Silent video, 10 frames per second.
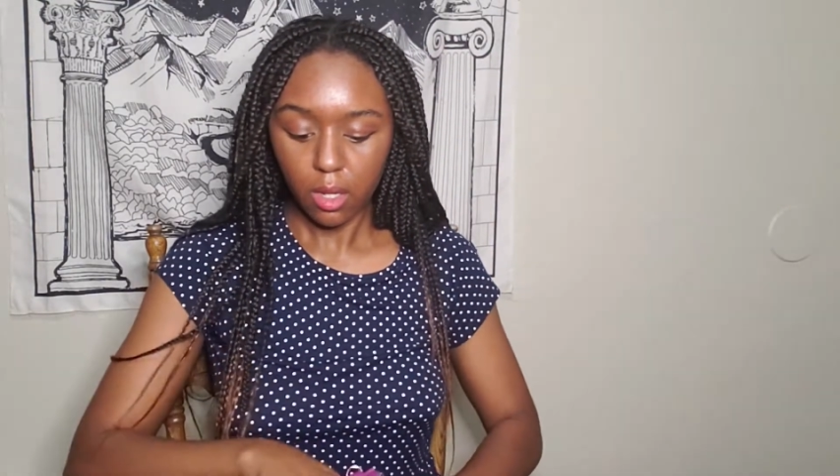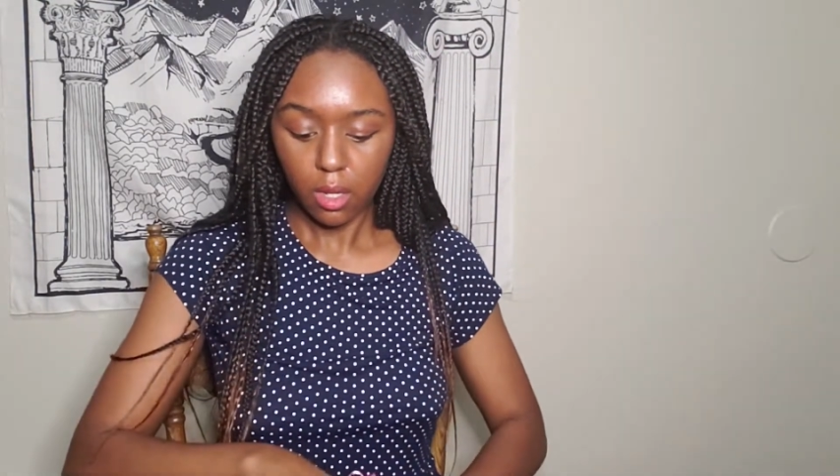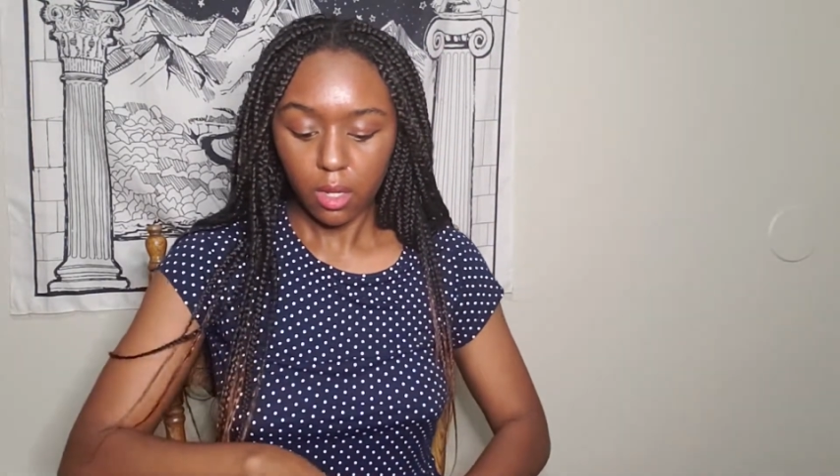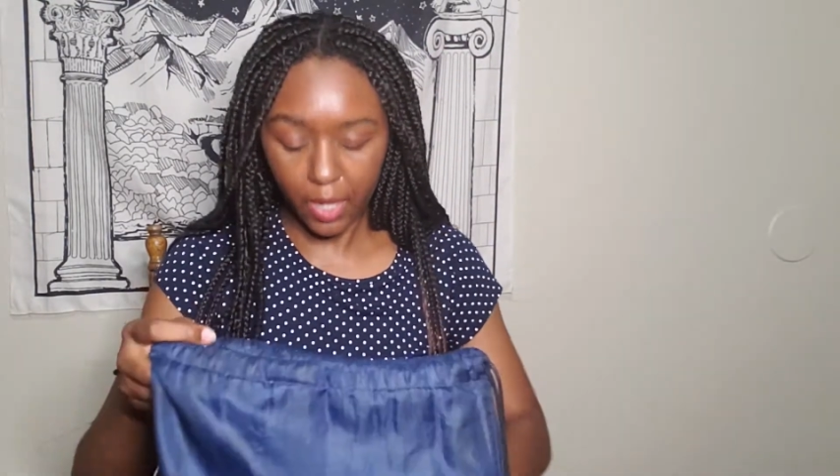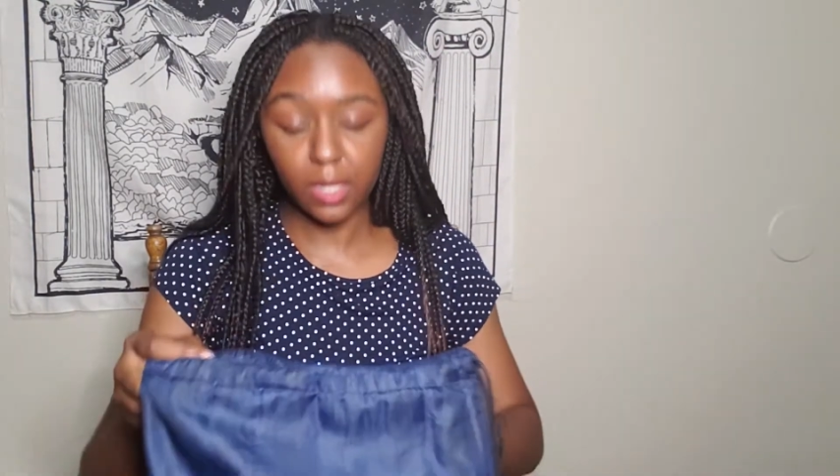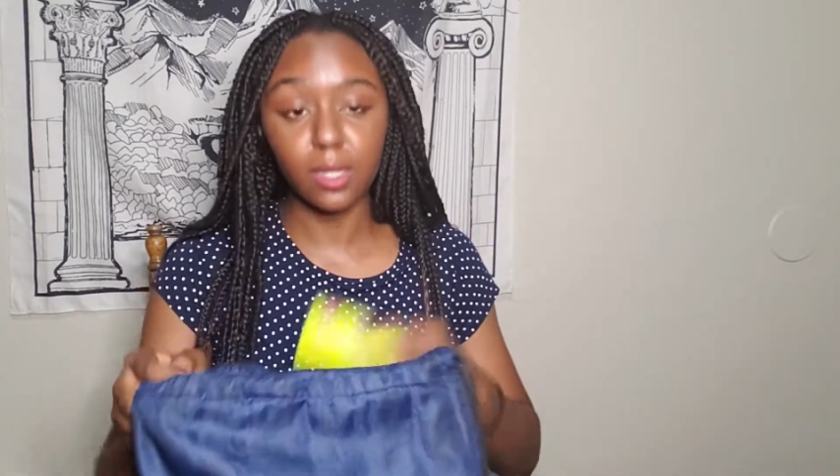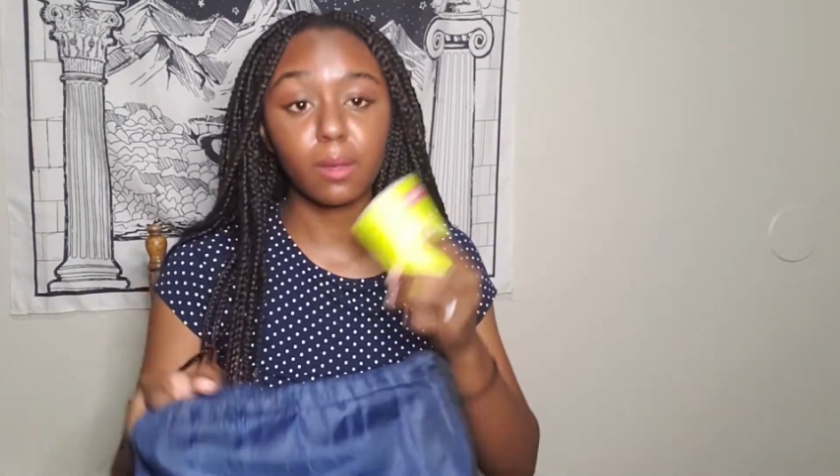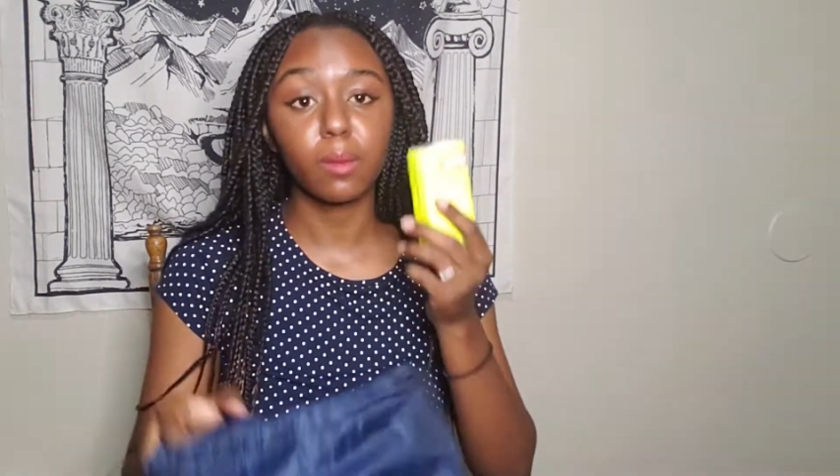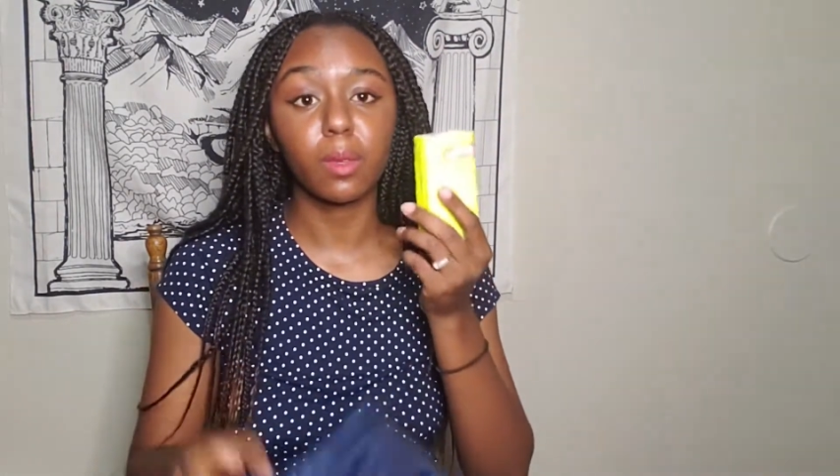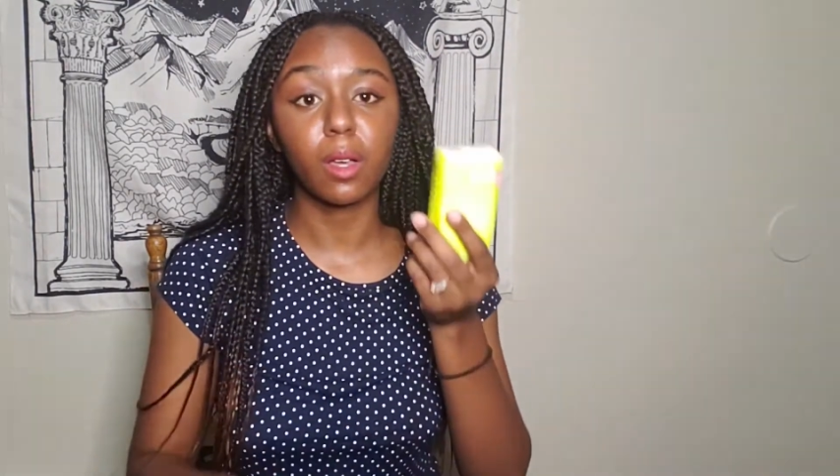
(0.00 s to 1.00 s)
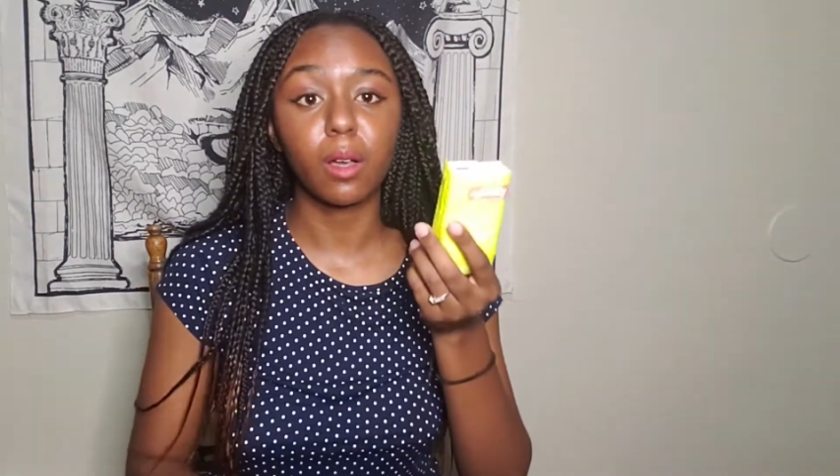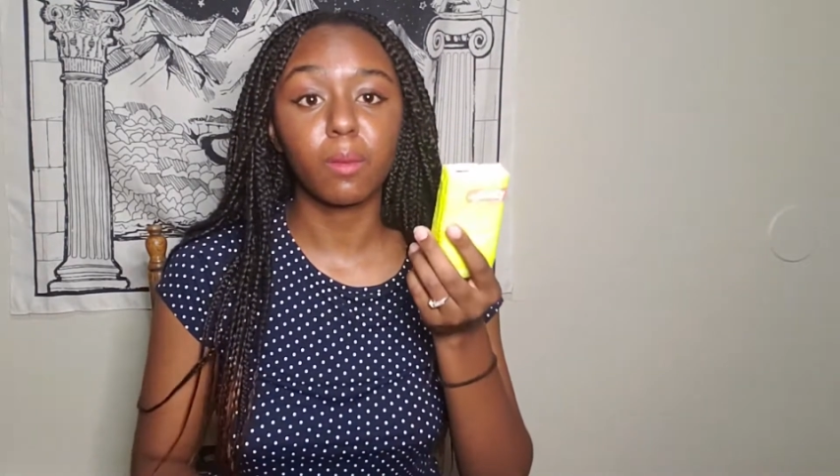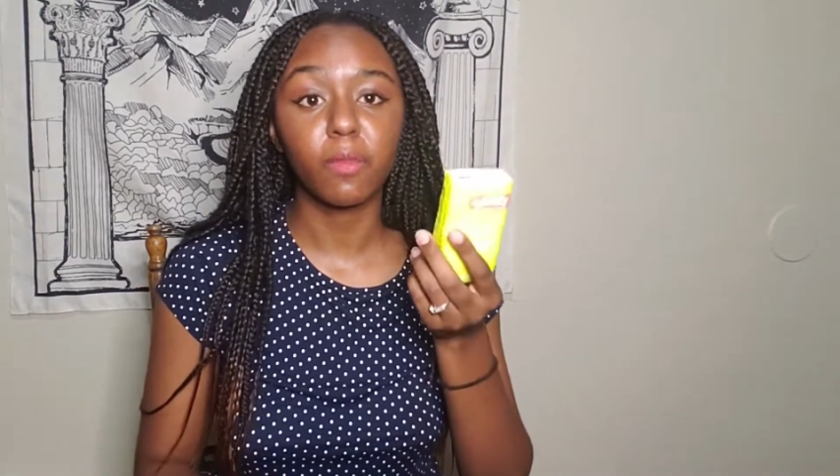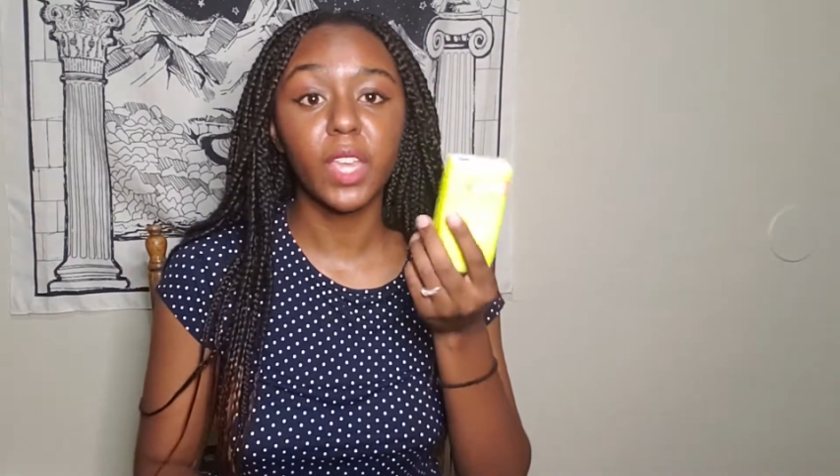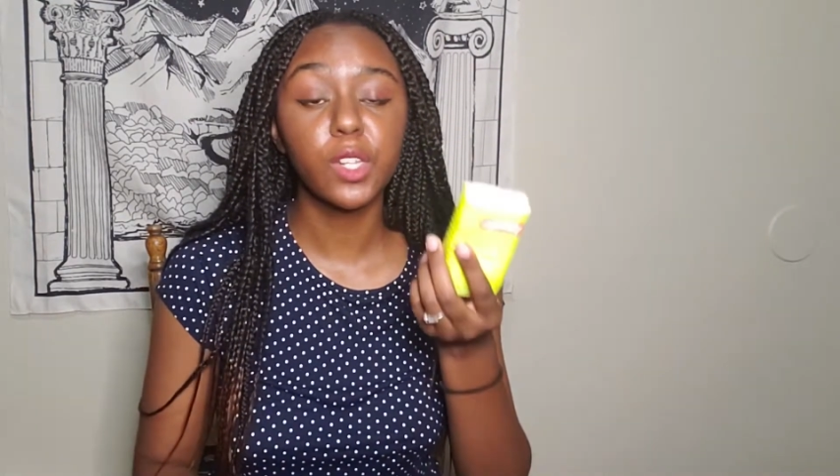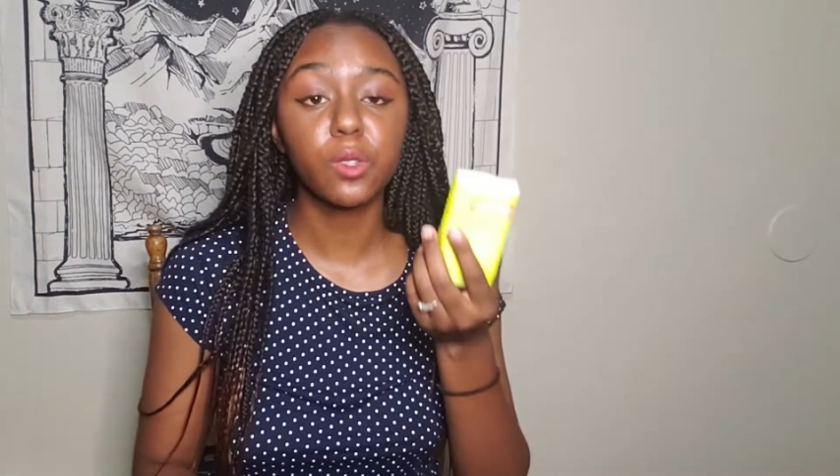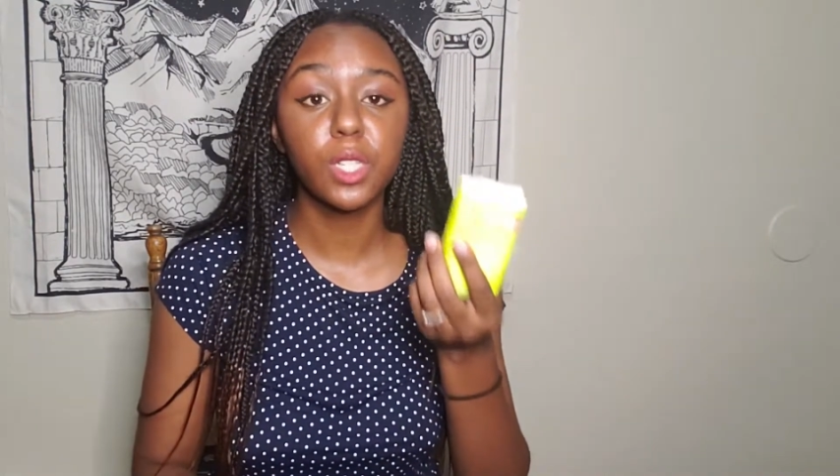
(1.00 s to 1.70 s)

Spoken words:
Put in some facial